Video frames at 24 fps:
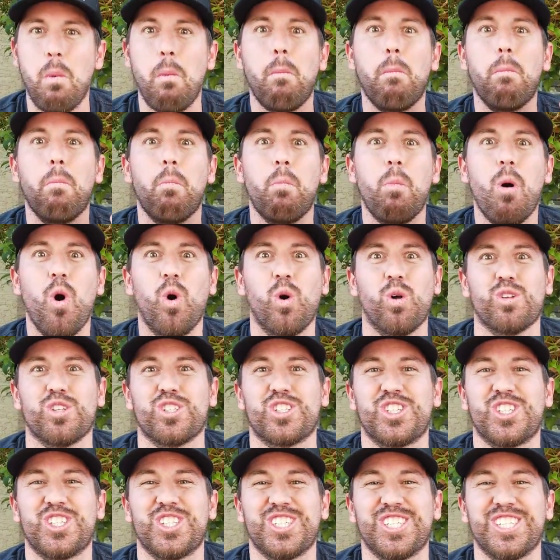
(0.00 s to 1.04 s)

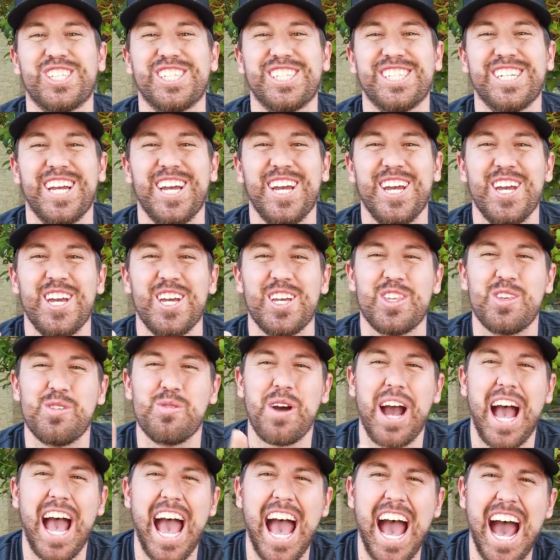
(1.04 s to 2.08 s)
Mulch.
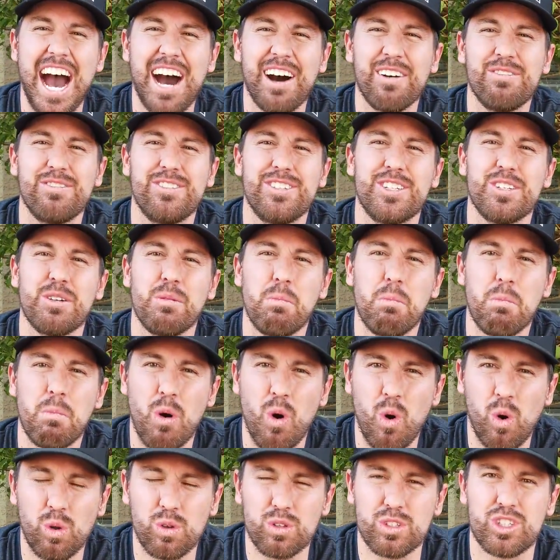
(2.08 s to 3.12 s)
You have to
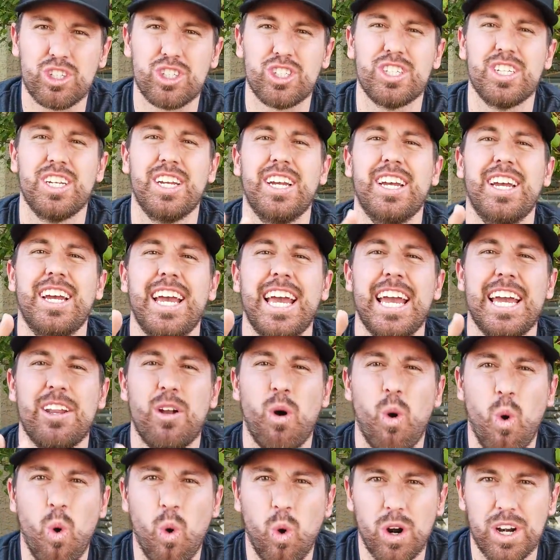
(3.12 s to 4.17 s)
mulch in
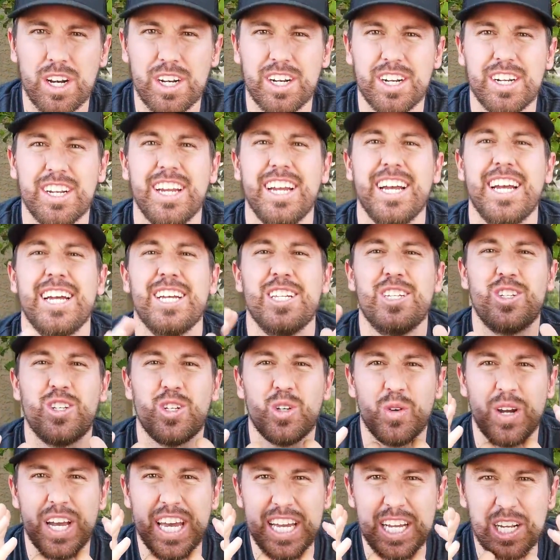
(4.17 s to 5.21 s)
order
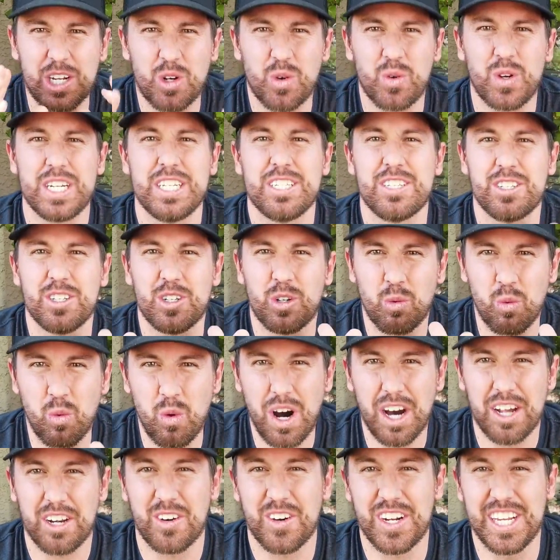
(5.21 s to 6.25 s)
to increase your
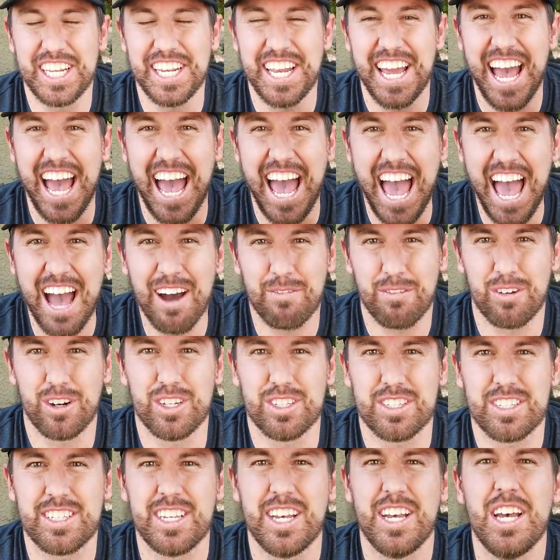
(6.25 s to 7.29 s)
watering
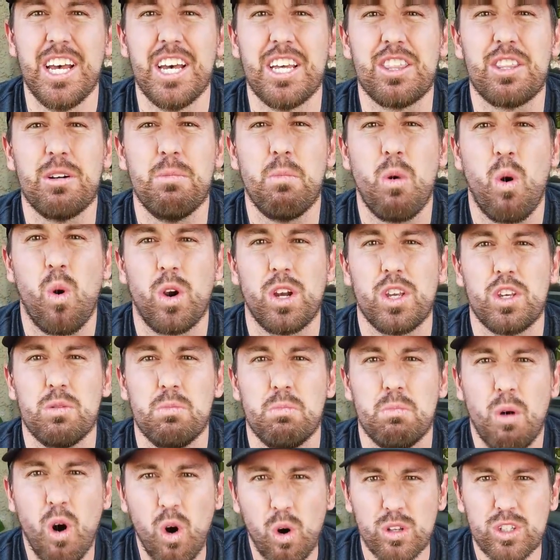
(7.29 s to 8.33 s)
efforts. The more you
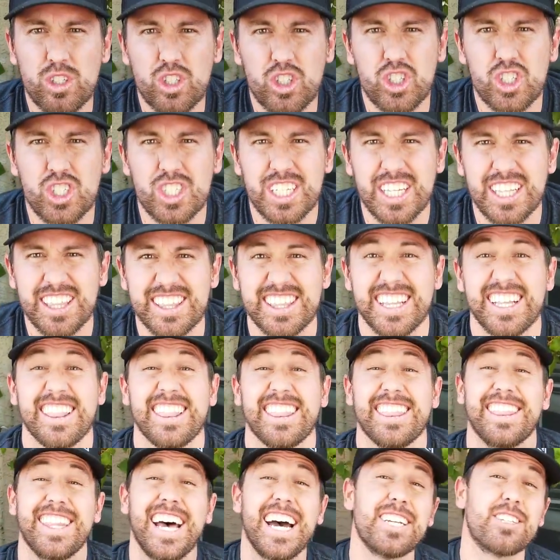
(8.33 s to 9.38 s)
mulch, the
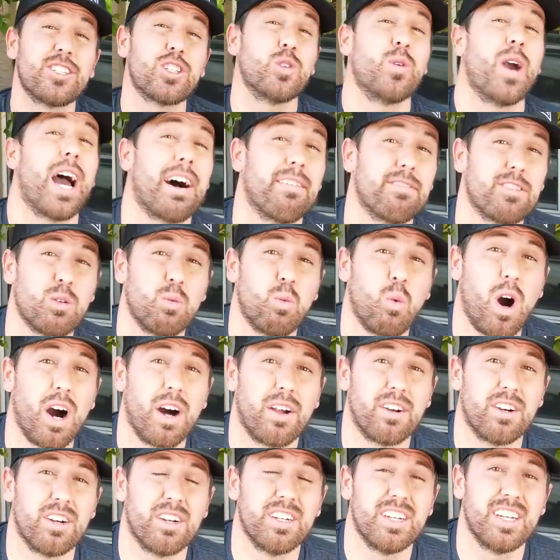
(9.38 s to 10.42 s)
less you have to
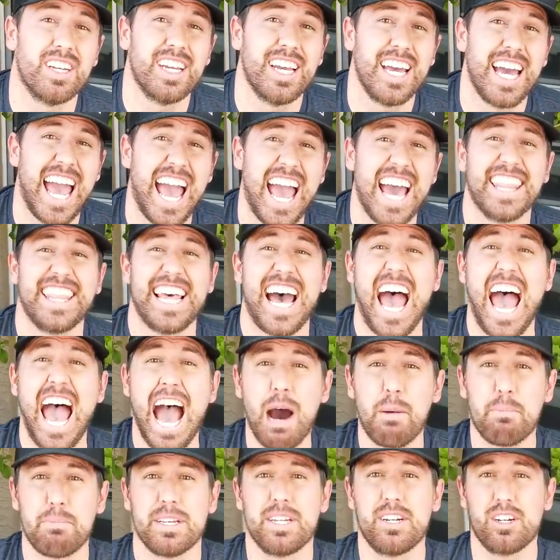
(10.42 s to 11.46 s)
water and the
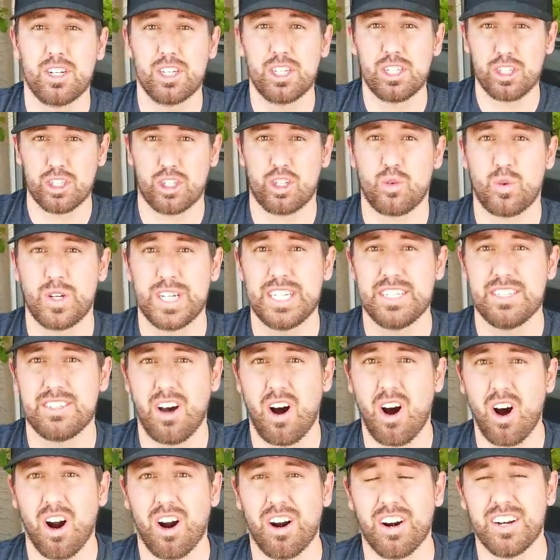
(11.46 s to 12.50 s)
happier your trees
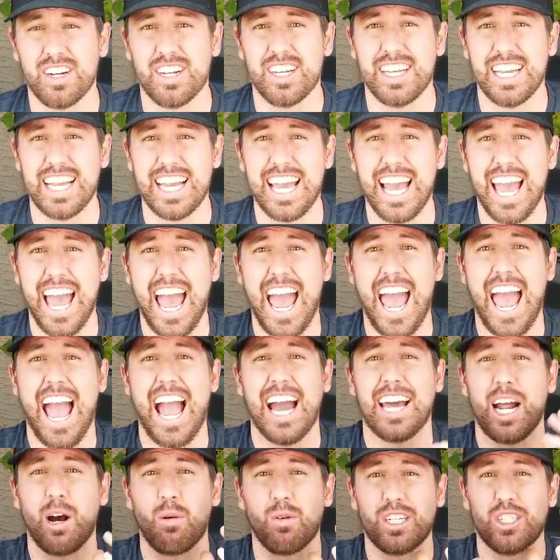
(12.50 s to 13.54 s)
are.
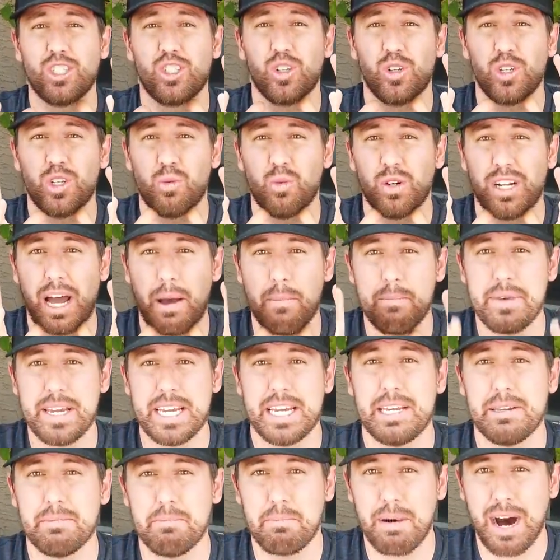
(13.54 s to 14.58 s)
And I want to show you what I
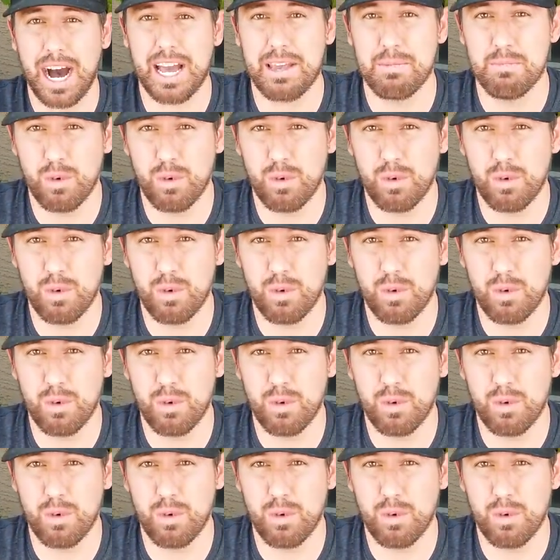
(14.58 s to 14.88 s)
mean by